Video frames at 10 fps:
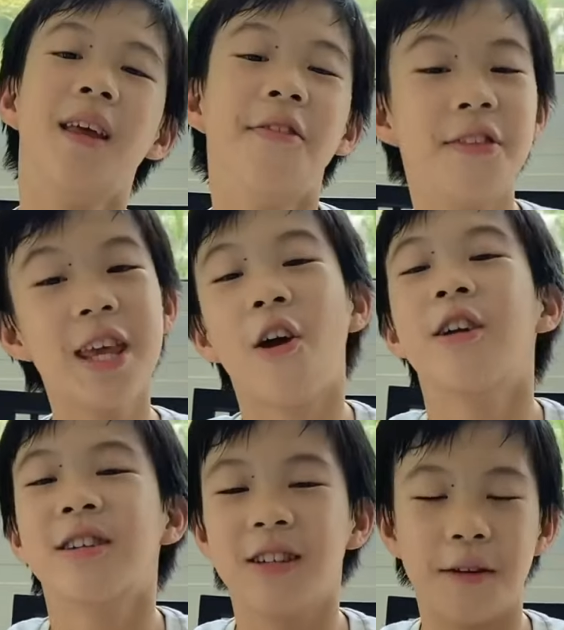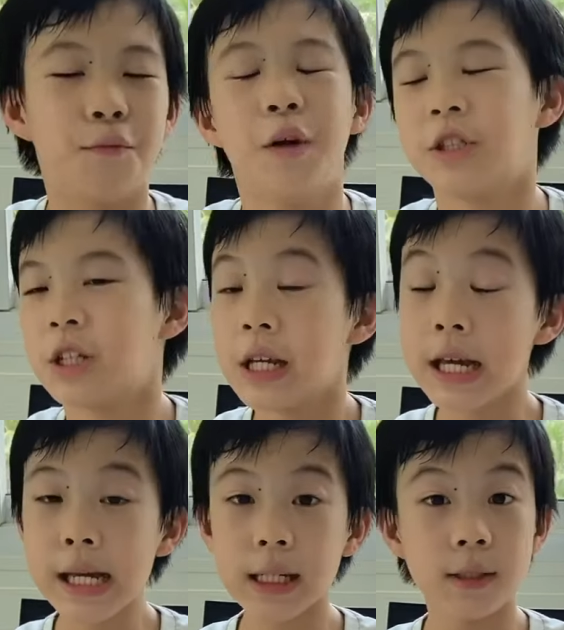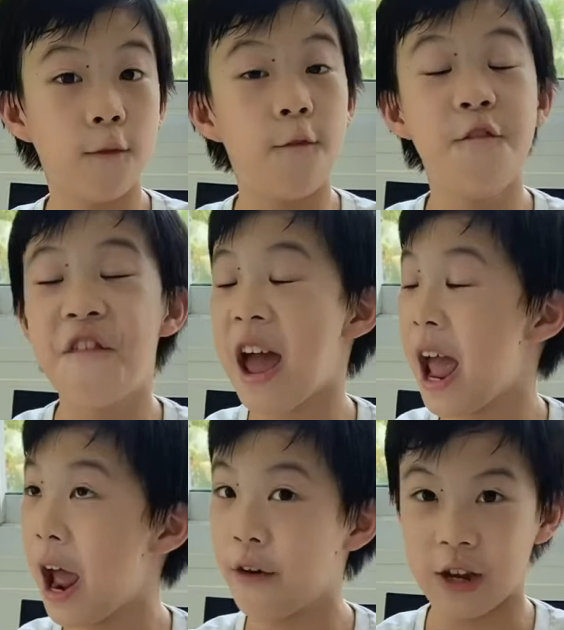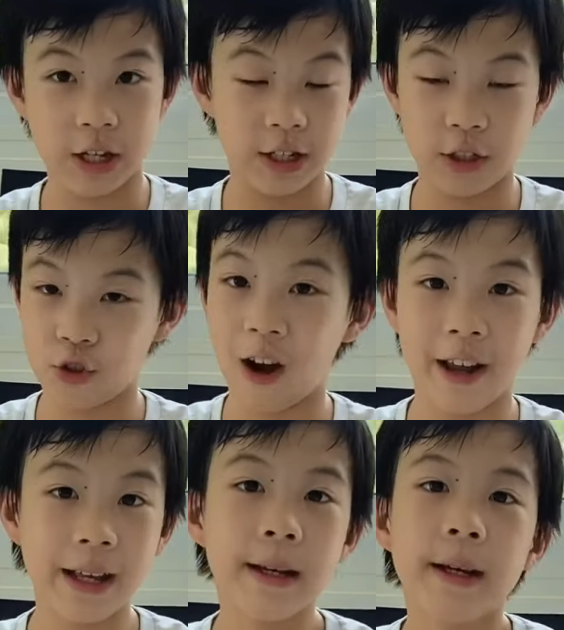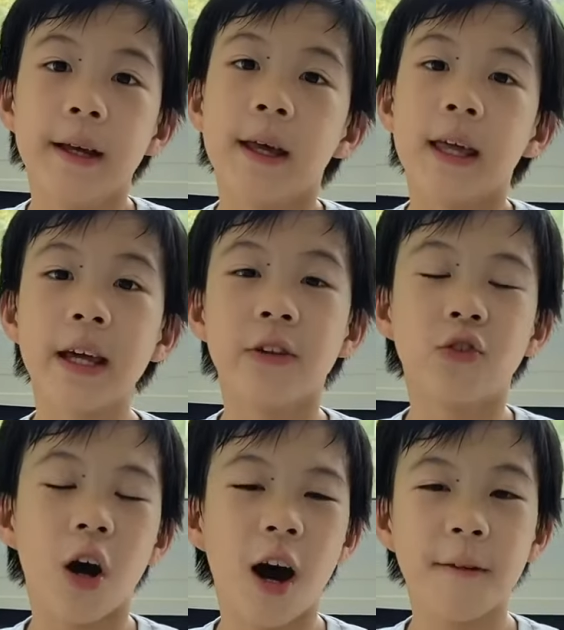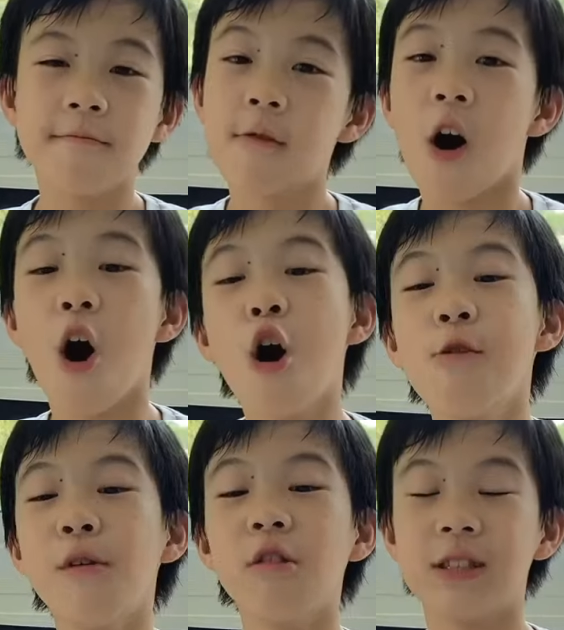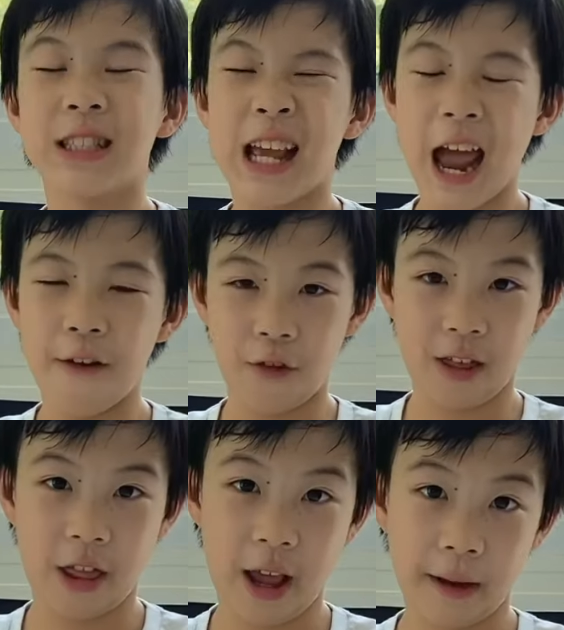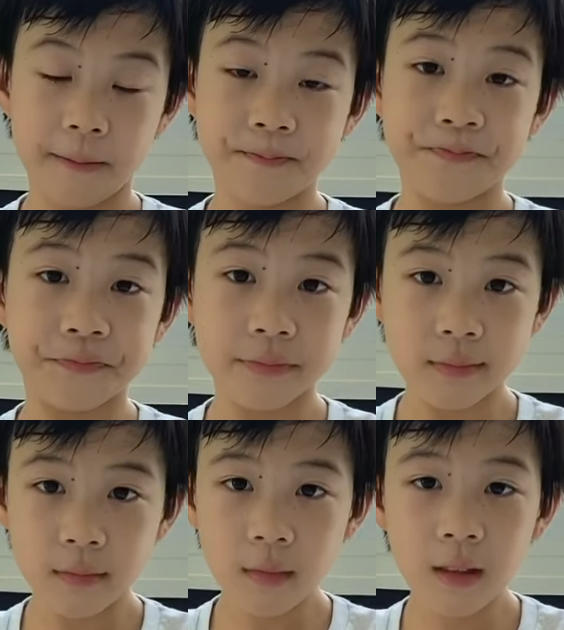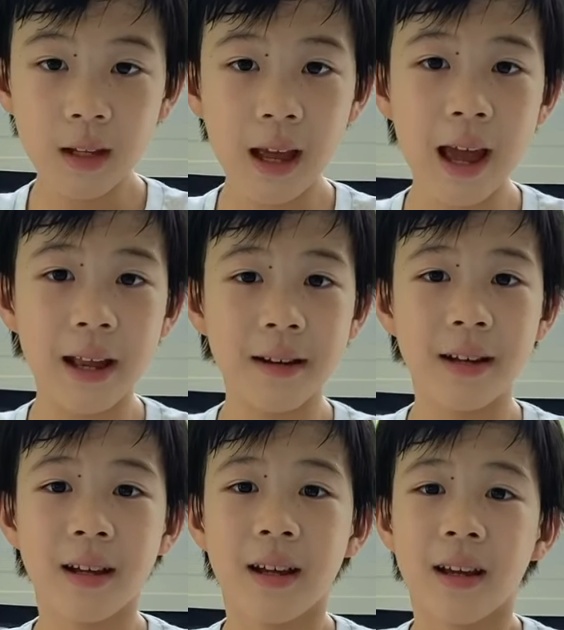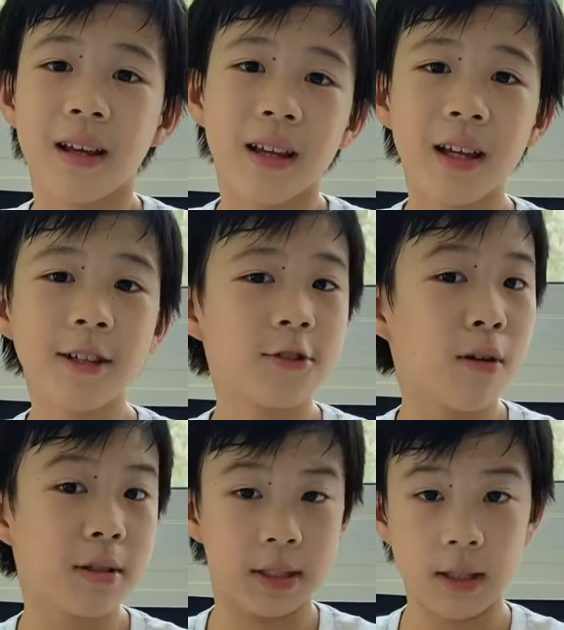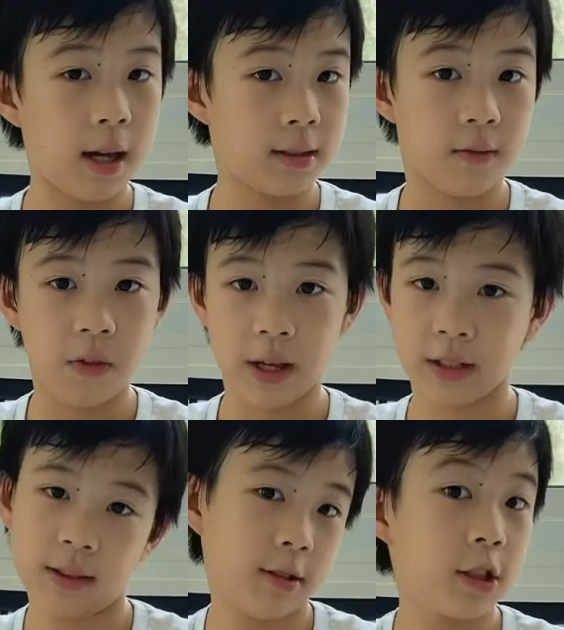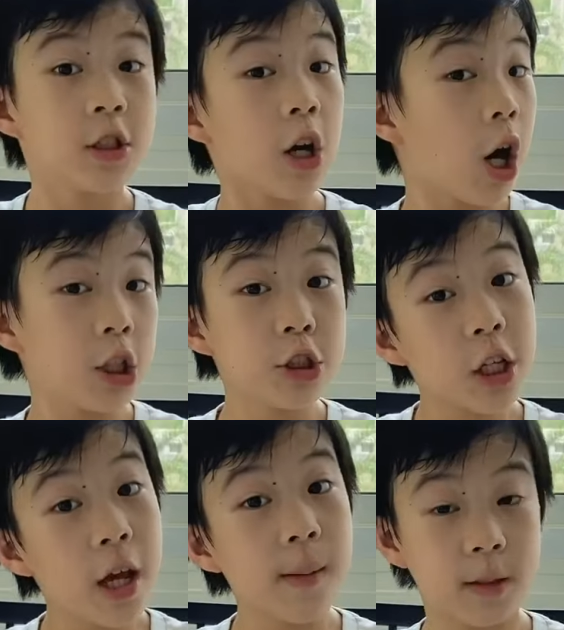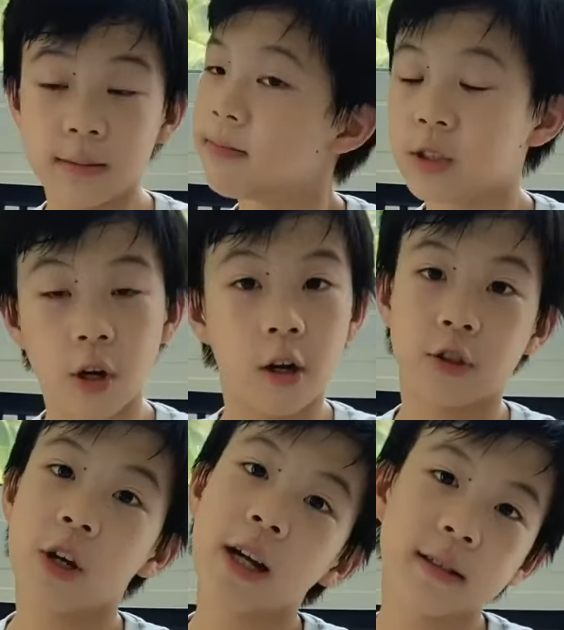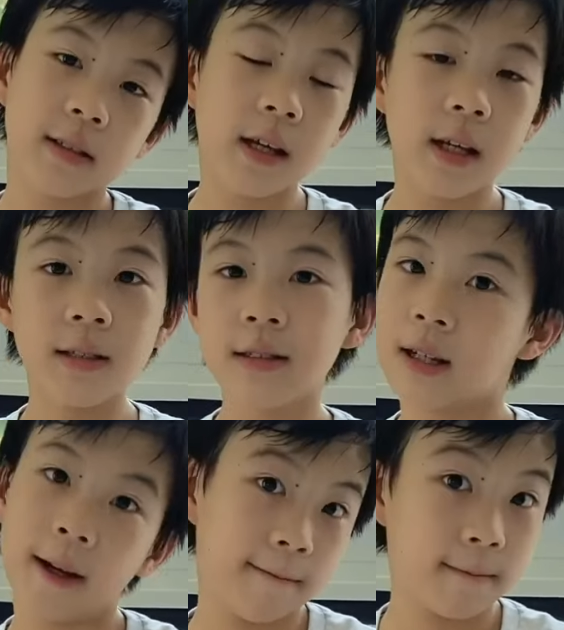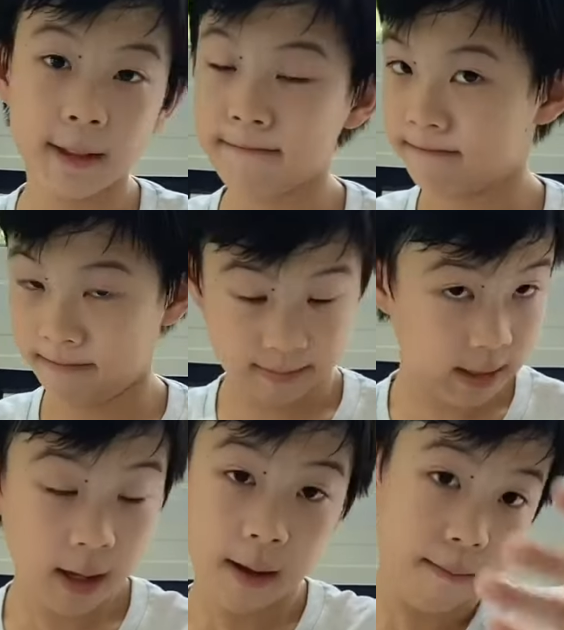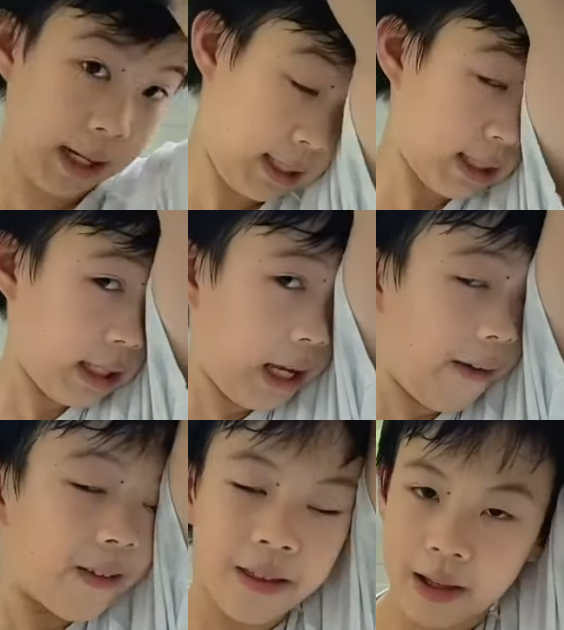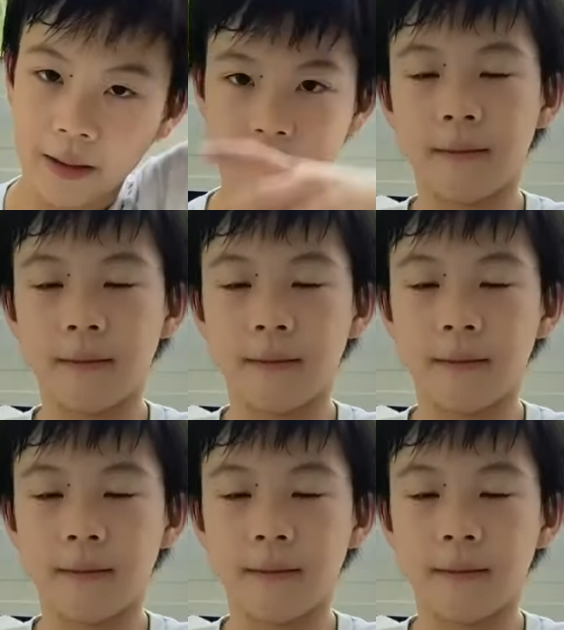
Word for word: the art club, which he is very good in drawing. He can draw almost everything, and he draws lots of things. Starships, Star Trek things, and basically everything.